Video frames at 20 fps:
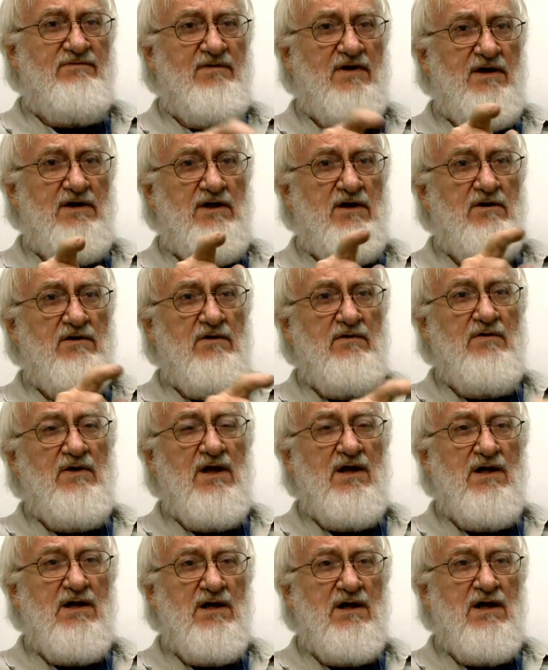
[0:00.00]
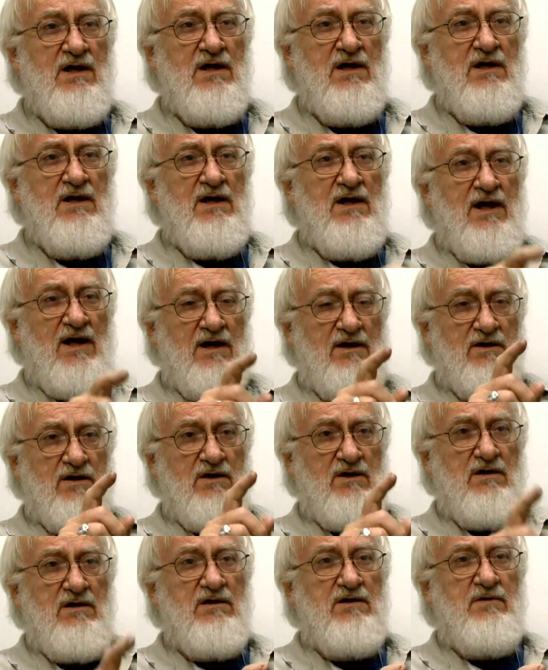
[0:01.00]
to find out who they are and
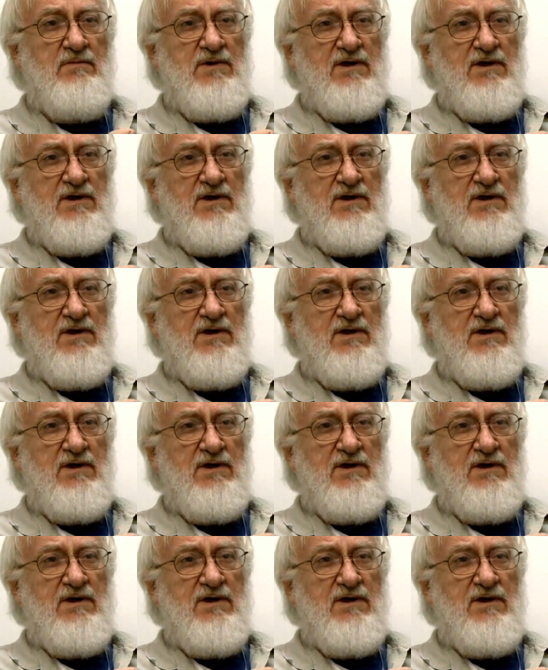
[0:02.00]
to call